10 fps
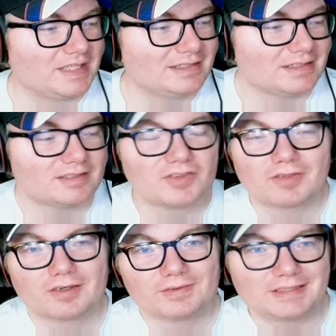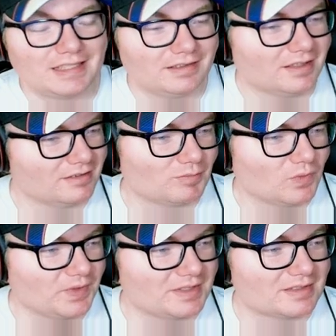He sits 13th in the
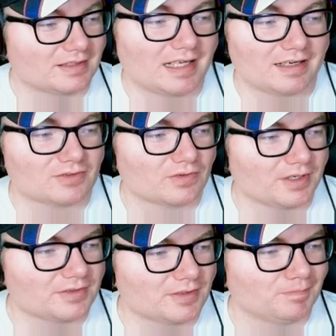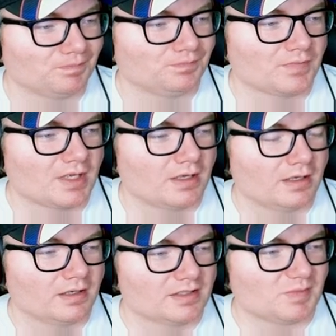points. That is crazy,
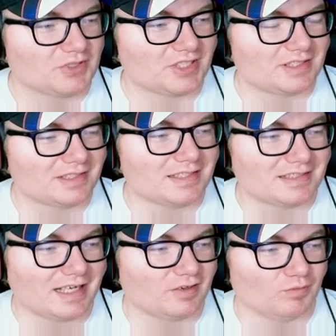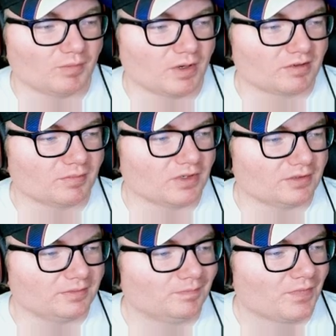especially since he's ahead of Mark
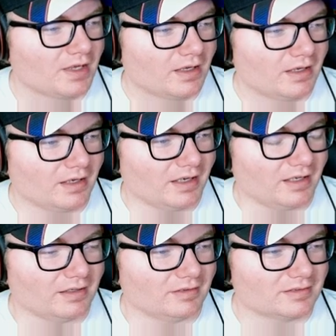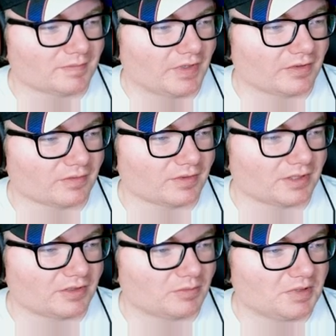Martin and some other
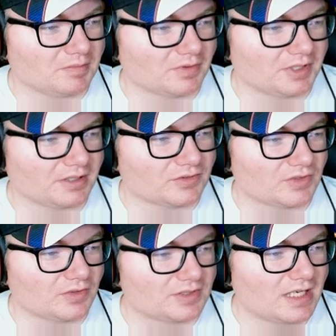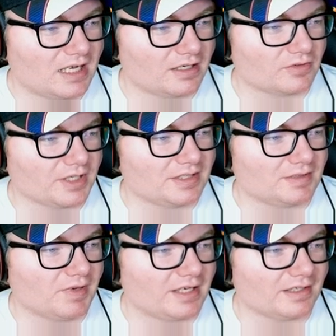really good people here. So it's kind of
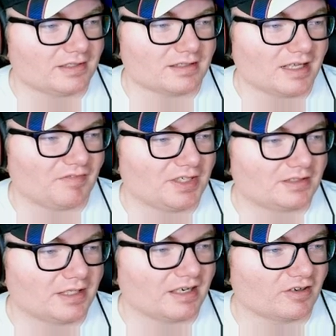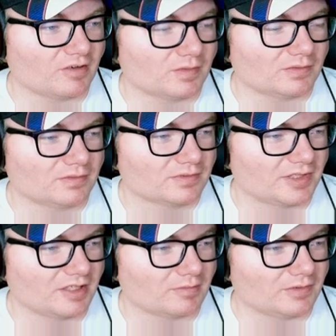crazy. Matt Kenseth having a terrible,
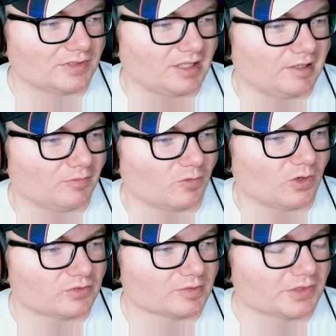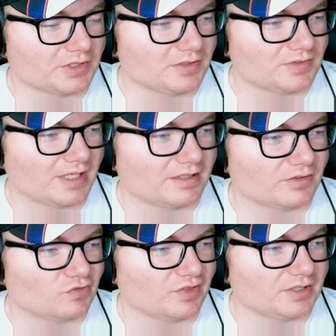terrible time. Waltrip could have used that
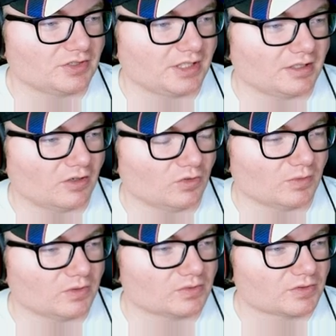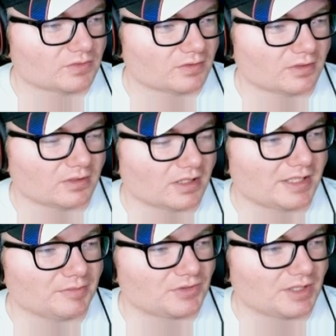good finish he almost looked
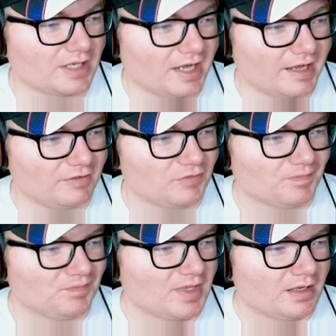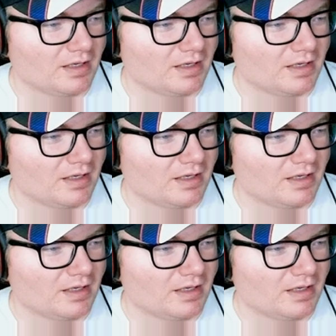like he was going to have.